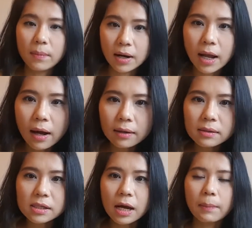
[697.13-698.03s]

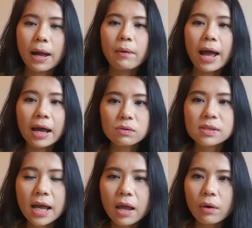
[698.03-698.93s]
learn about
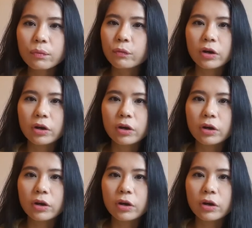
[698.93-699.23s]
ourselves.